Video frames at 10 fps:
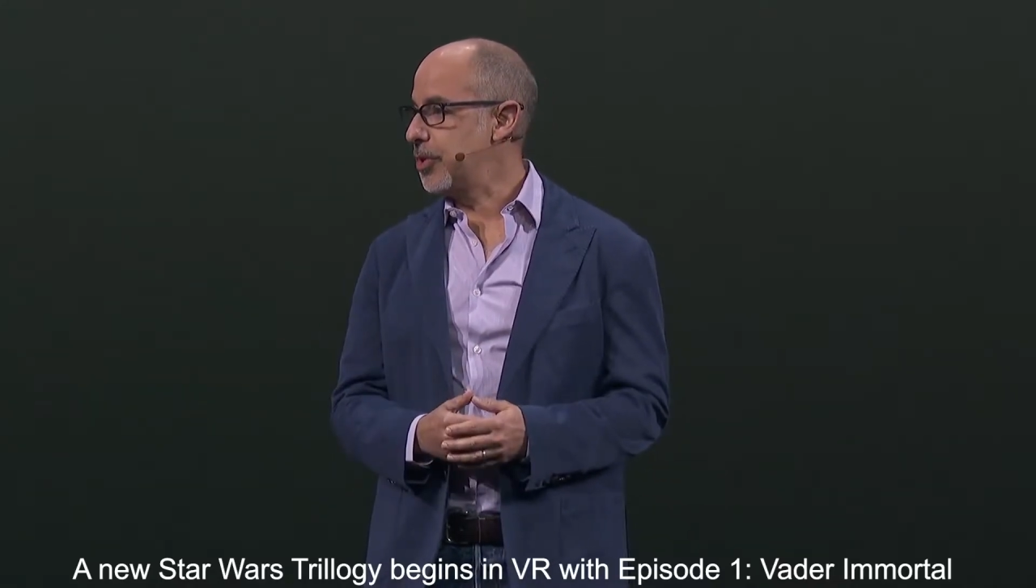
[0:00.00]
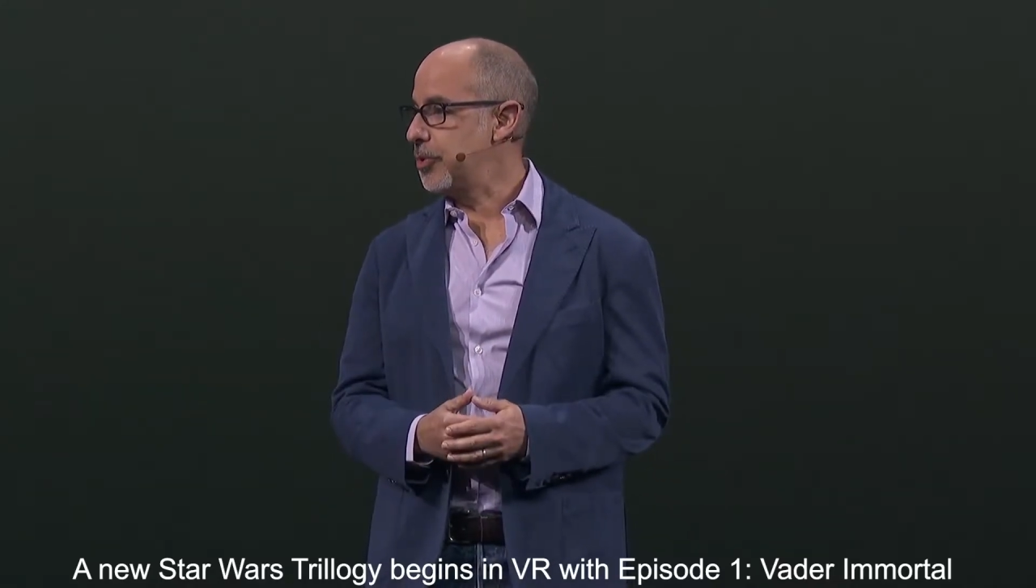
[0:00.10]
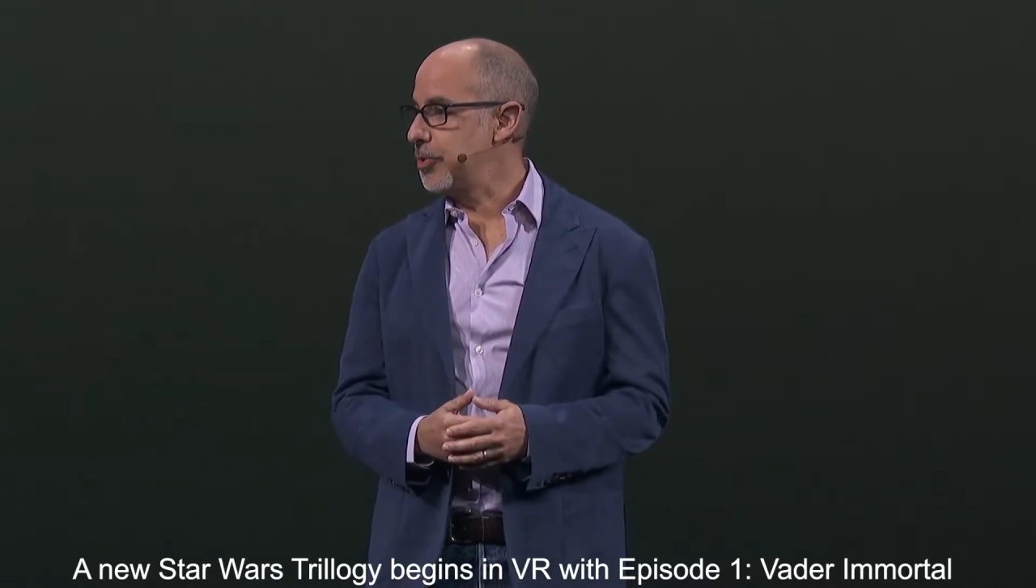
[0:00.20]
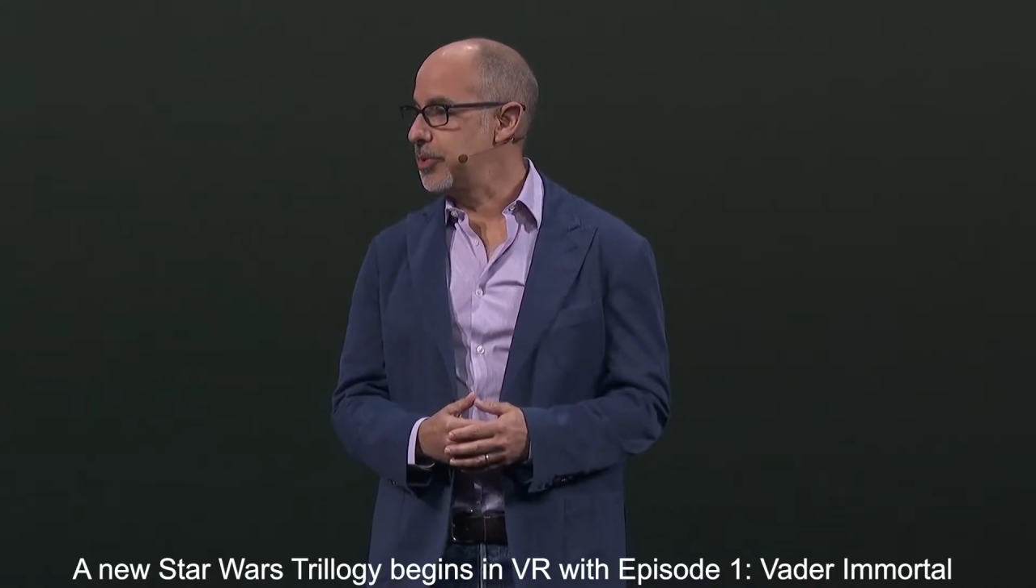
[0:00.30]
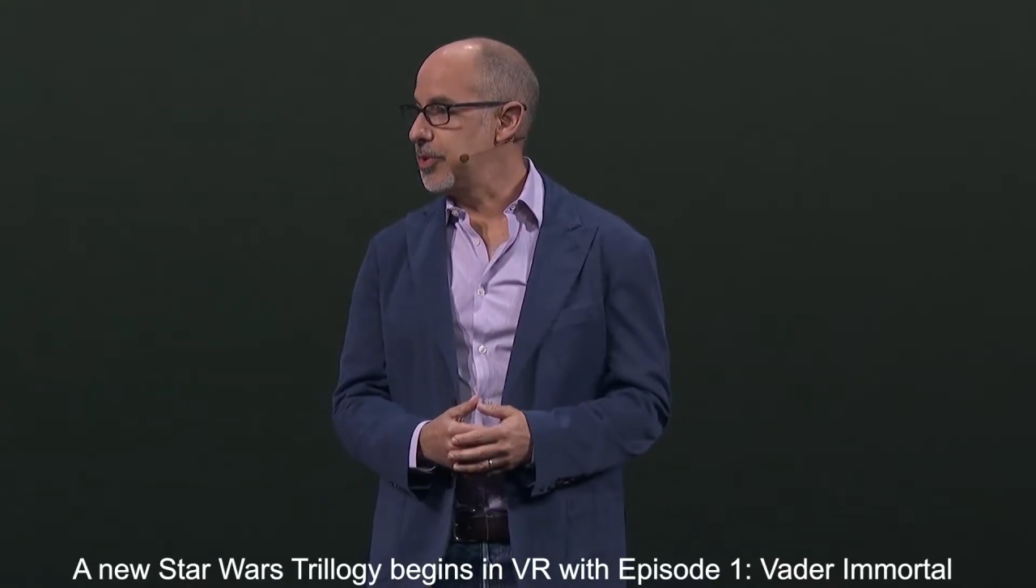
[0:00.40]

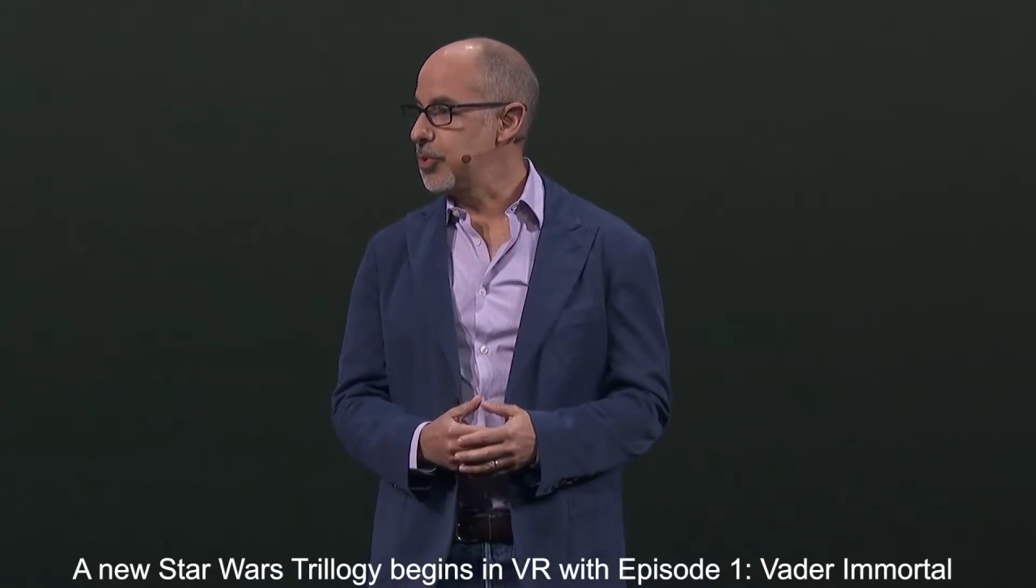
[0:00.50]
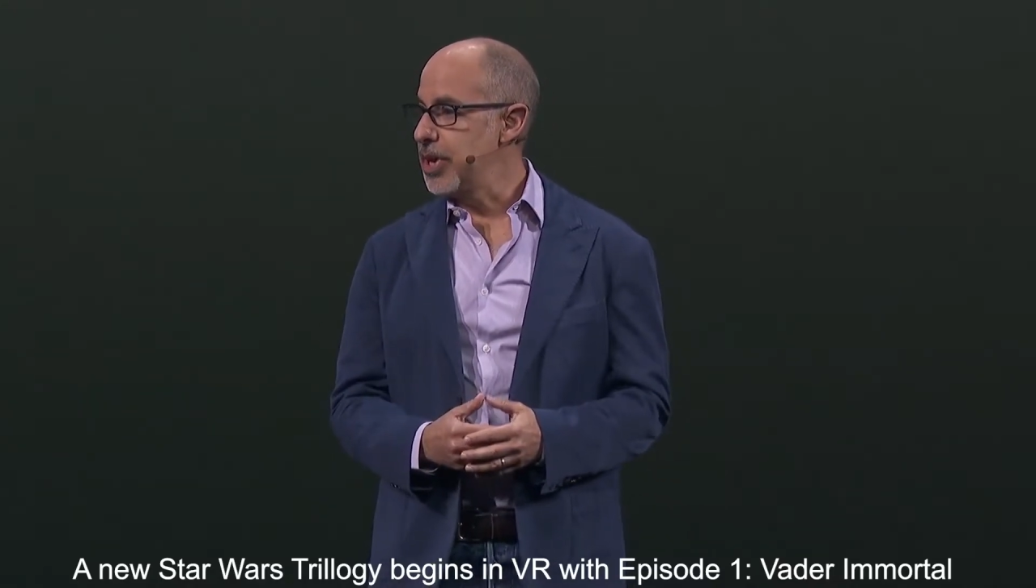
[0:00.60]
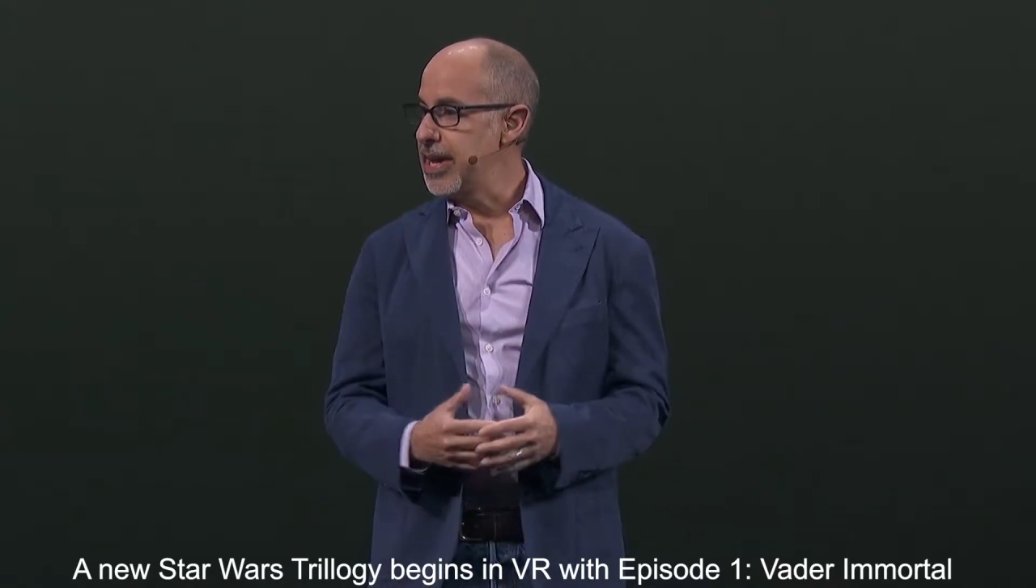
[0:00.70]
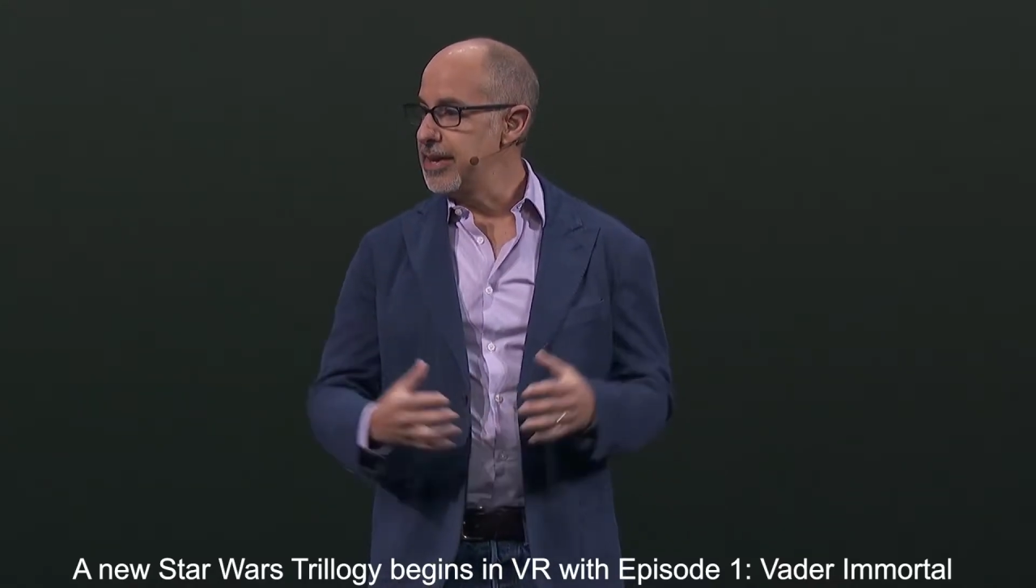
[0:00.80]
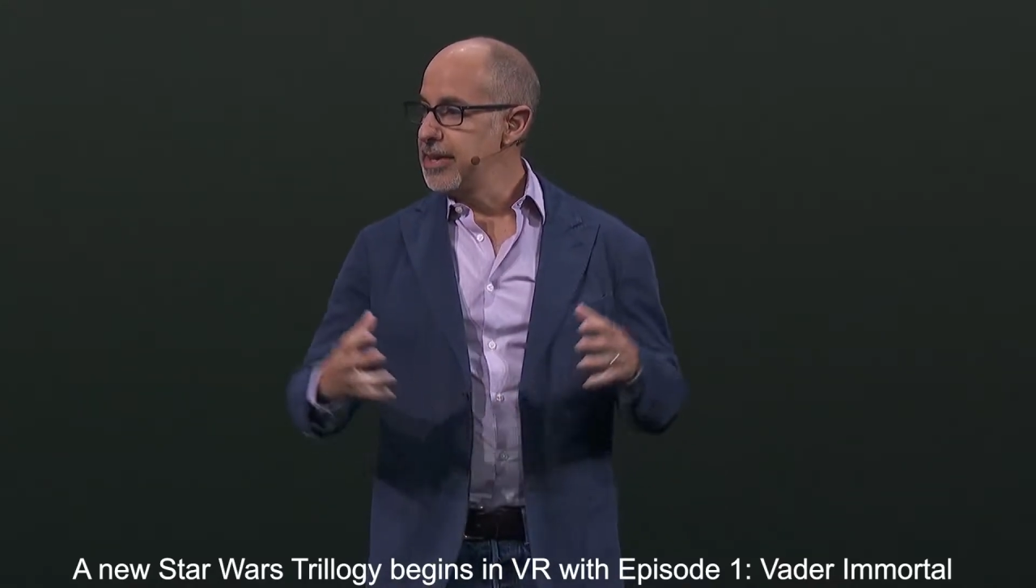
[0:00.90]
Group to
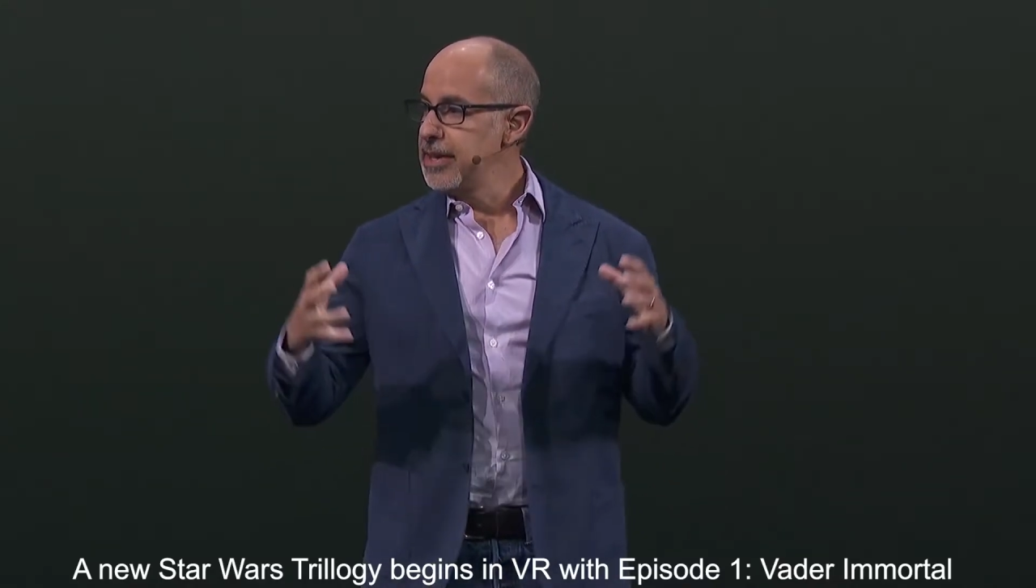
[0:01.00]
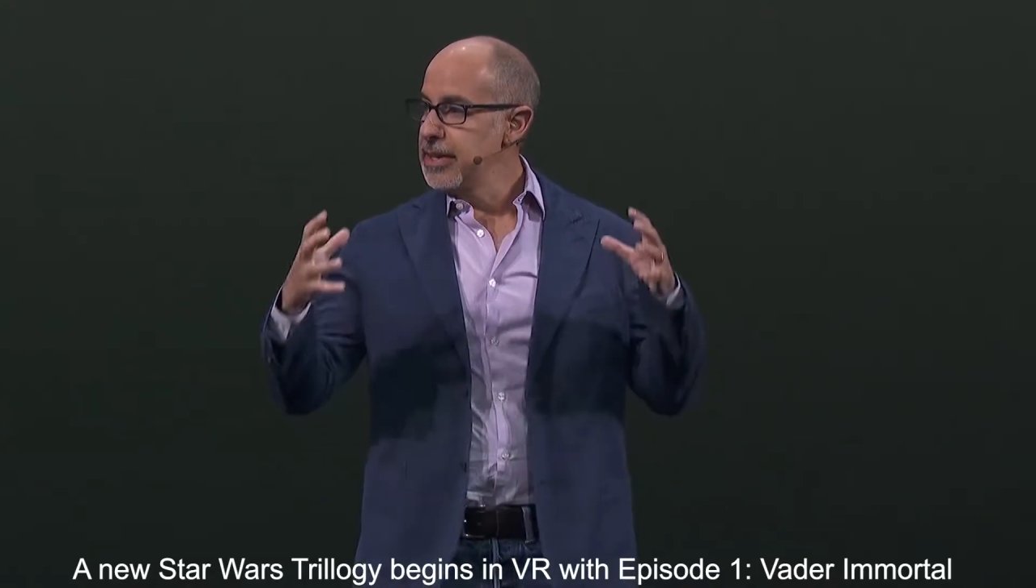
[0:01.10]
create